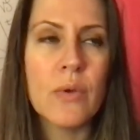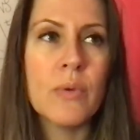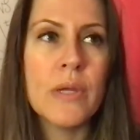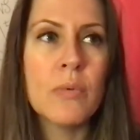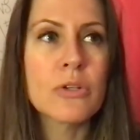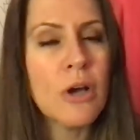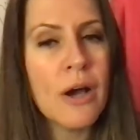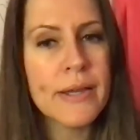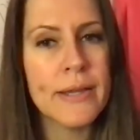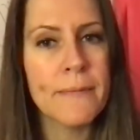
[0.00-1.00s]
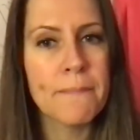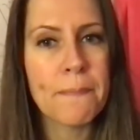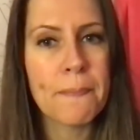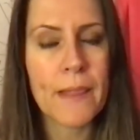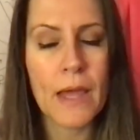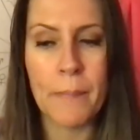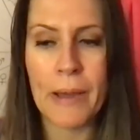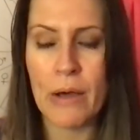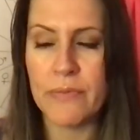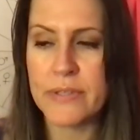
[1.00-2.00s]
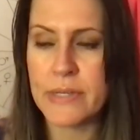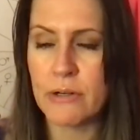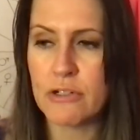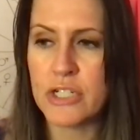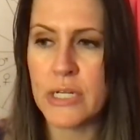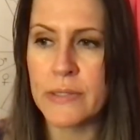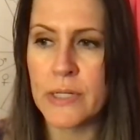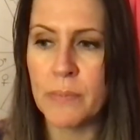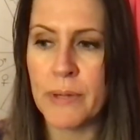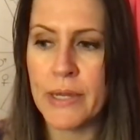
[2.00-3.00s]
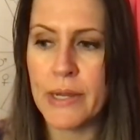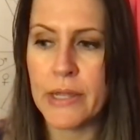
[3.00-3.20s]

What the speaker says: we were talking about this energy a little bit,